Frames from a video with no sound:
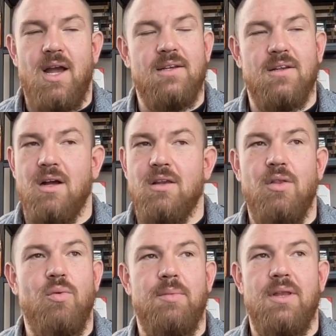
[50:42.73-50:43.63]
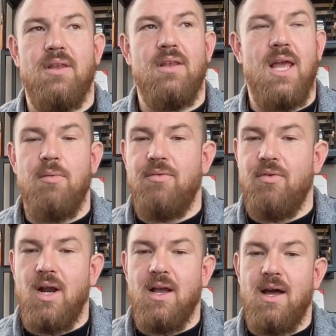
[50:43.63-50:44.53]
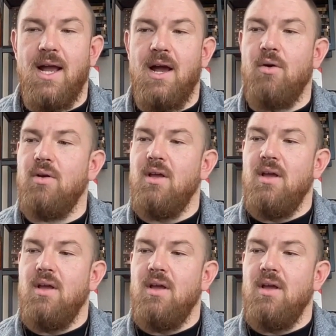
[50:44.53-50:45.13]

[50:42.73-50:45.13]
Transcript: I talked to the woman the day before I got out,